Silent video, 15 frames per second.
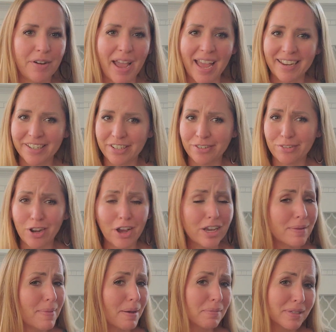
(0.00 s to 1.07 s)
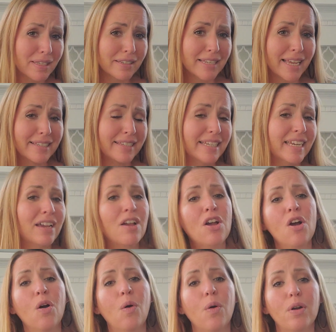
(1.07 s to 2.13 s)
as you talk about muscle testing
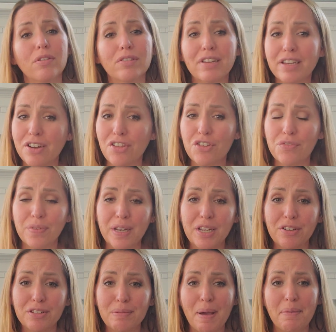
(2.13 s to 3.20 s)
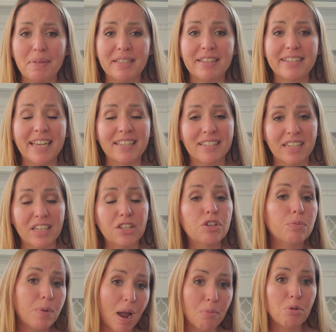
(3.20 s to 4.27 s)
or look at other videos about muscle testing, you'll
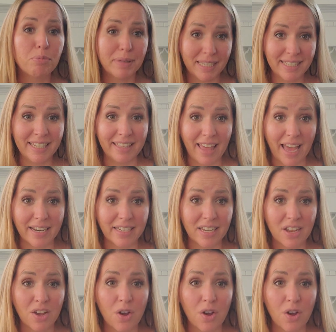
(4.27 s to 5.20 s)
probably see that.